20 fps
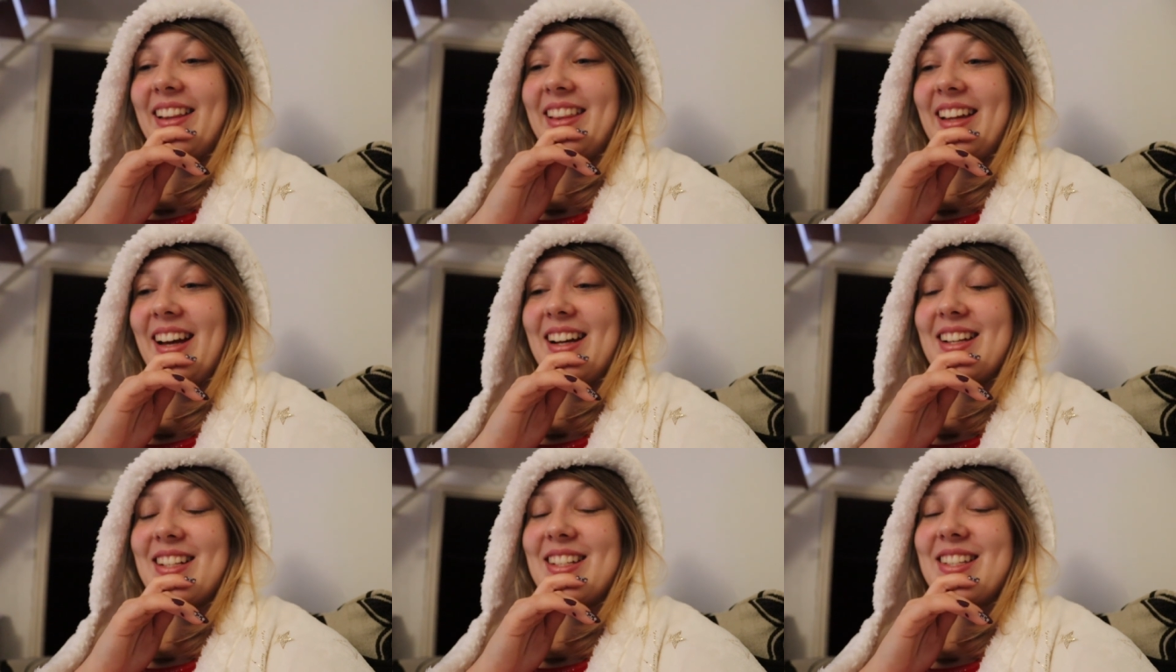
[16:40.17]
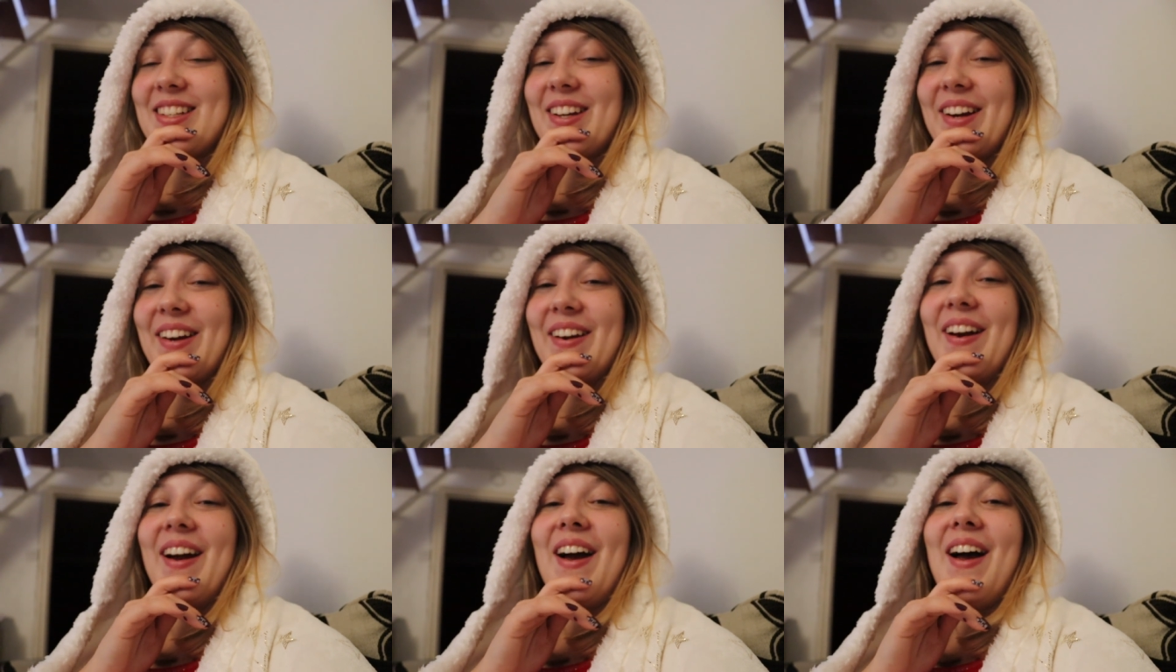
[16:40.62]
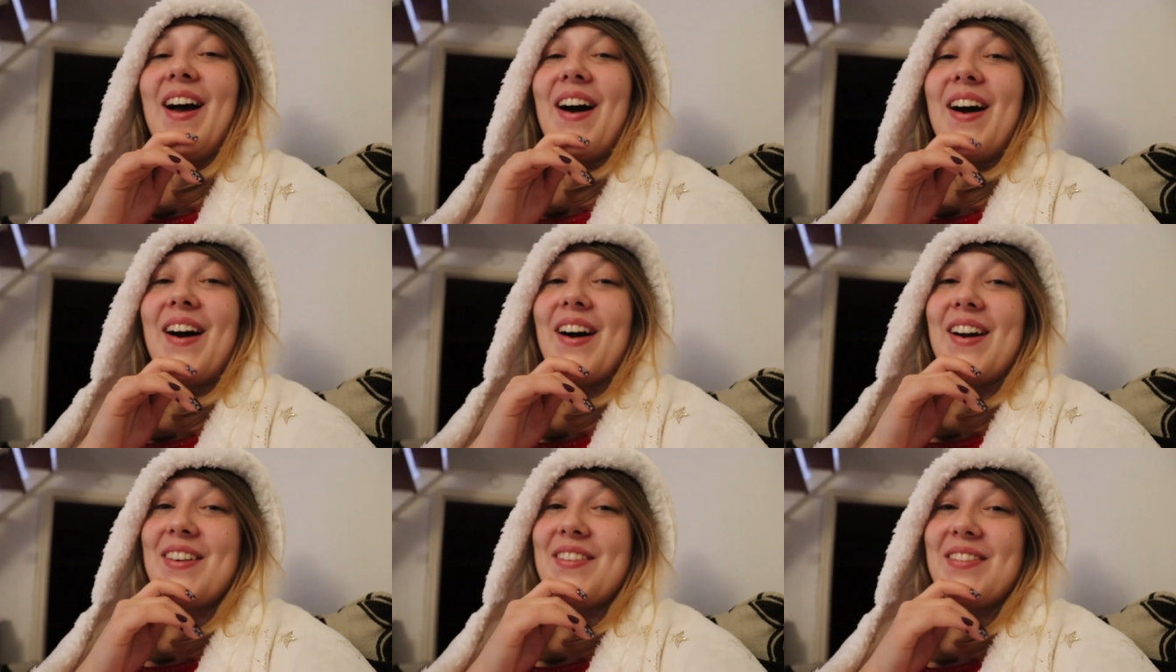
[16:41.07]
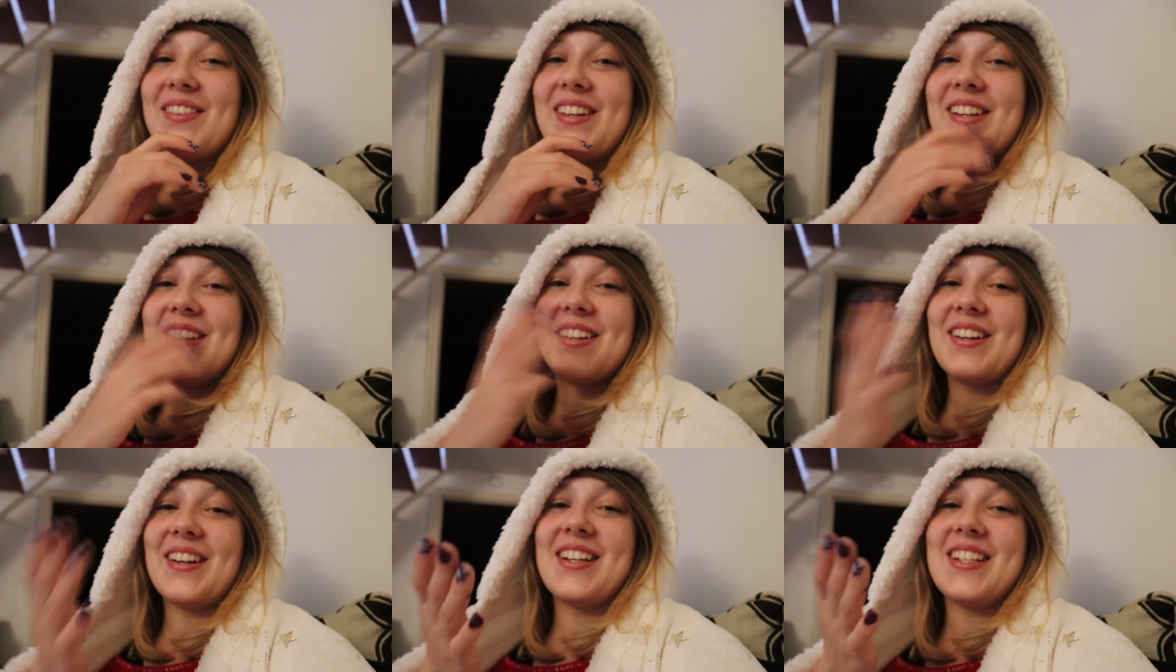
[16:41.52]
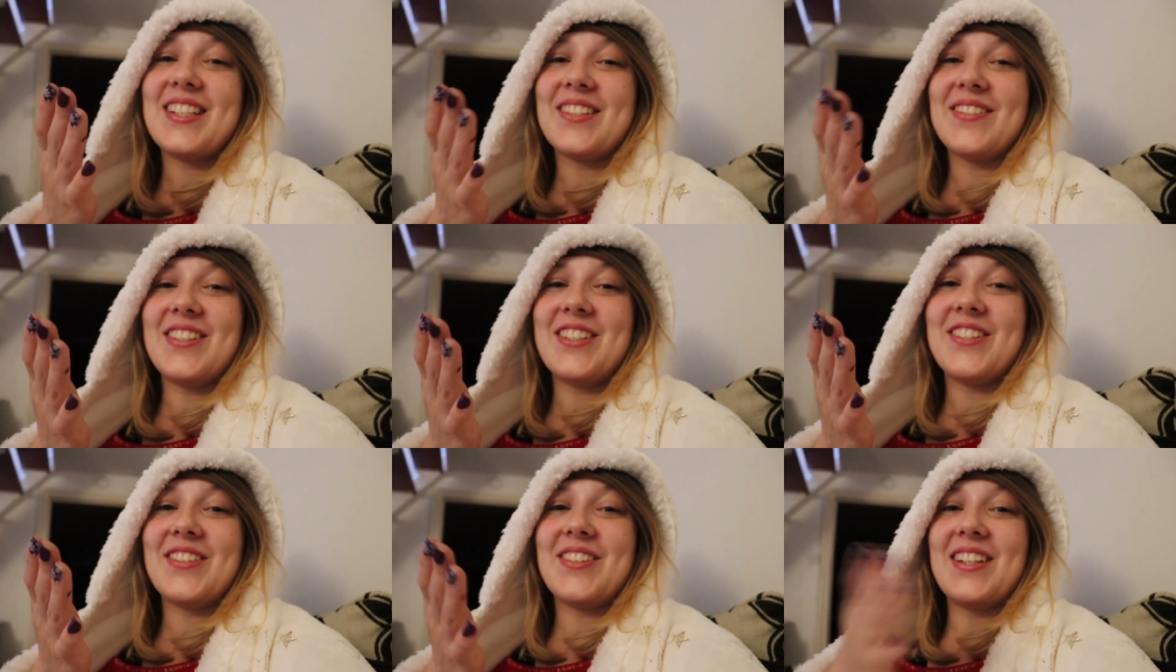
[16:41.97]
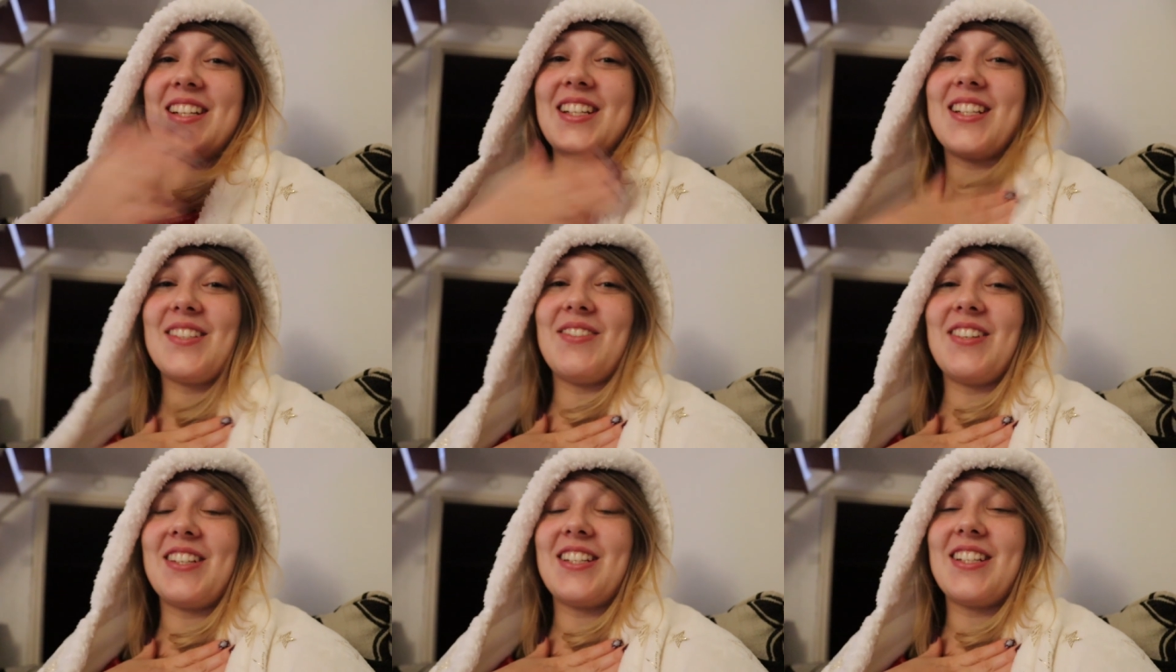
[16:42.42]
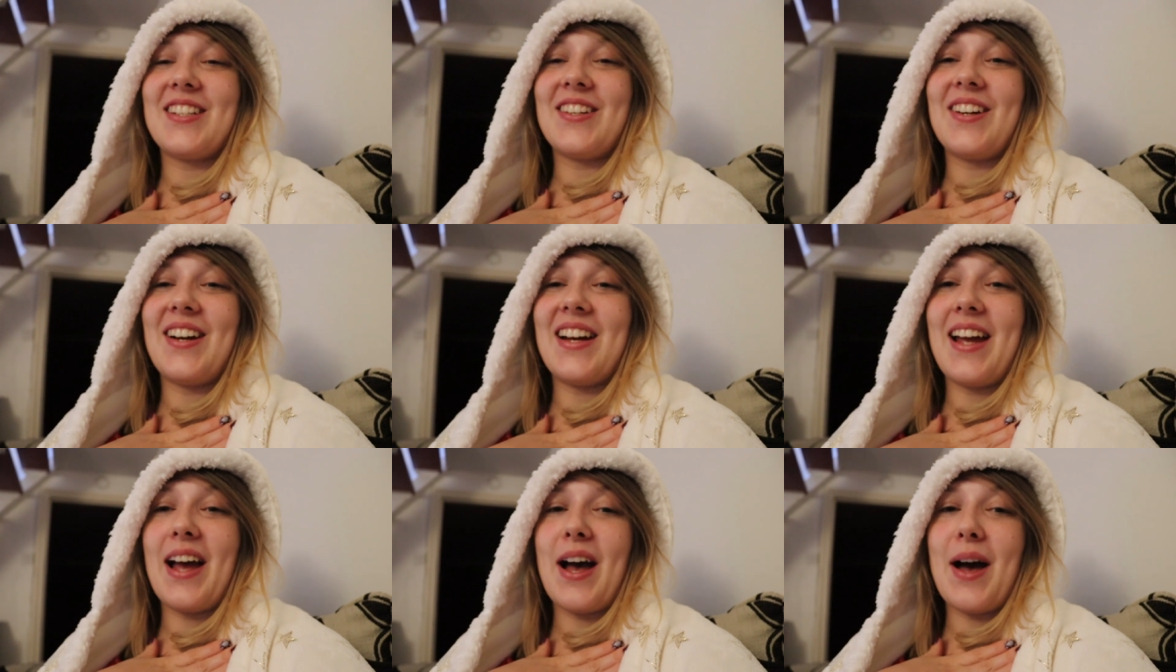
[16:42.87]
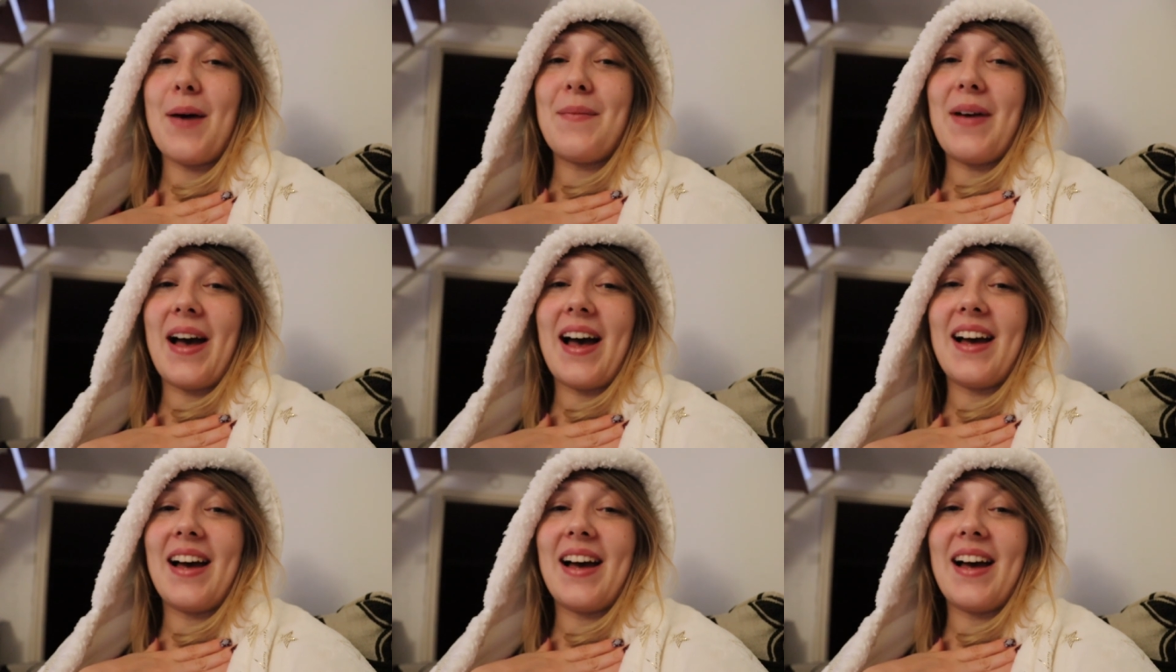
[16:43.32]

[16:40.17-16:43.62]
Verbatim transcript: like that so hopefully you guys are enjoying it as much as I am